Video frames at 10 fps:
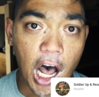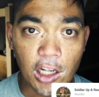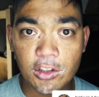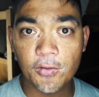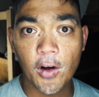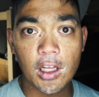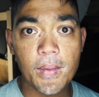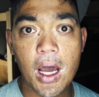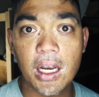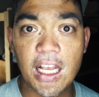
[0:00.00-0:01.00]
Also follow me
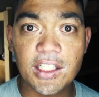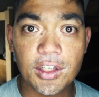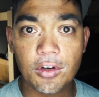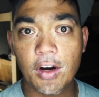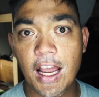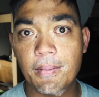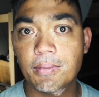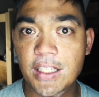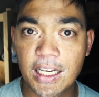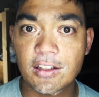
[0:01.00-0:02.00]
on Instagram,
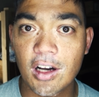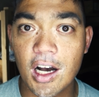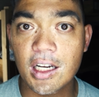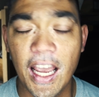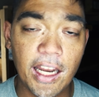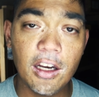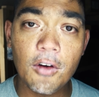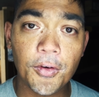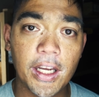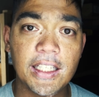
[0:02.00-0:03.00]
TikTok, and
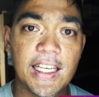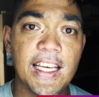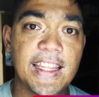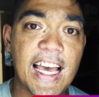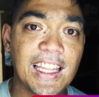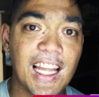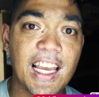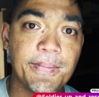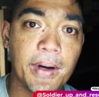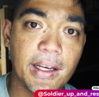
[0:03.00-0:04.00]
don't forget to hit that
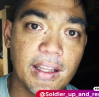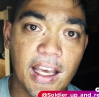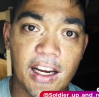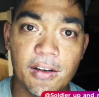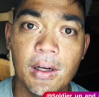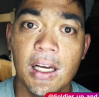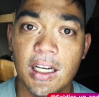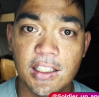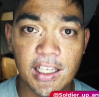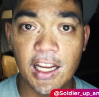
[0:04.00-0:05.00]
like button there,
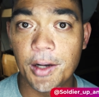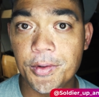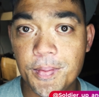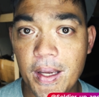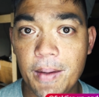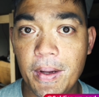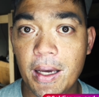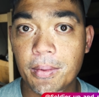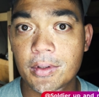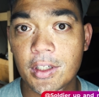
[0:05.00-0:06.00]
because it helps me be
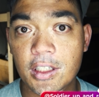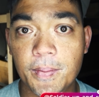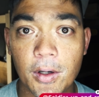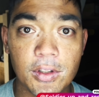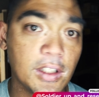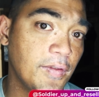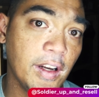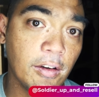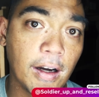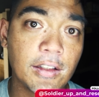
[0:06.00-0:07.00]
able to expose this
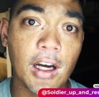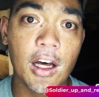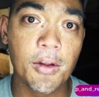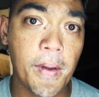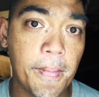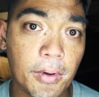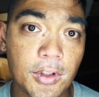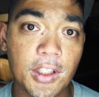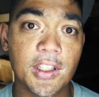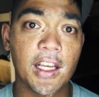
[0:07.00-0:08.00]
video out to other people
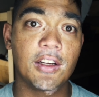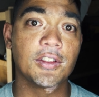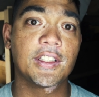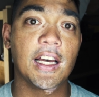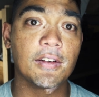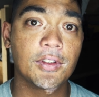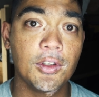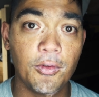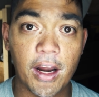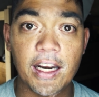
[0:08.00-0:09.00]
just like yourselves
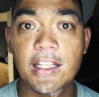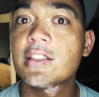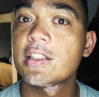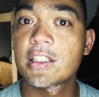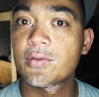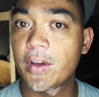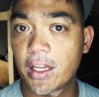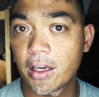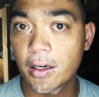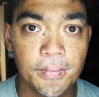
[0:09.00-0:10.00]
who ran into this
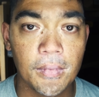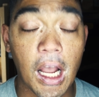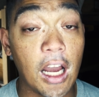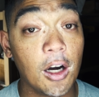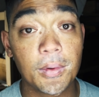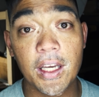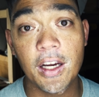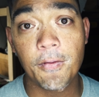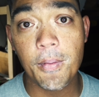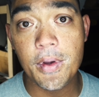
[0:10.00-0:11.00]
video. I hope to
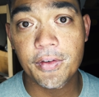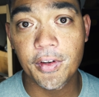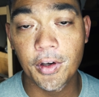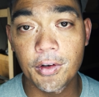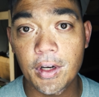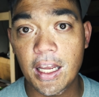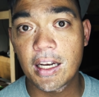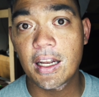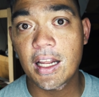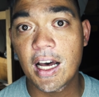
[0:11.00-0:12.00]
hear from you soon,
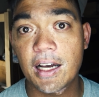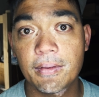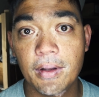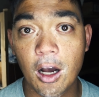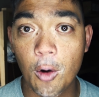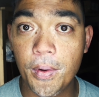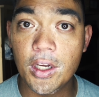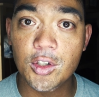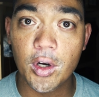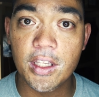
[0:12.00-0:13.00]
and hope you
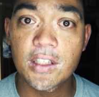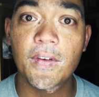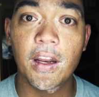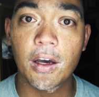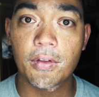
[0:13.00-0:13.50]
enjoyed this video.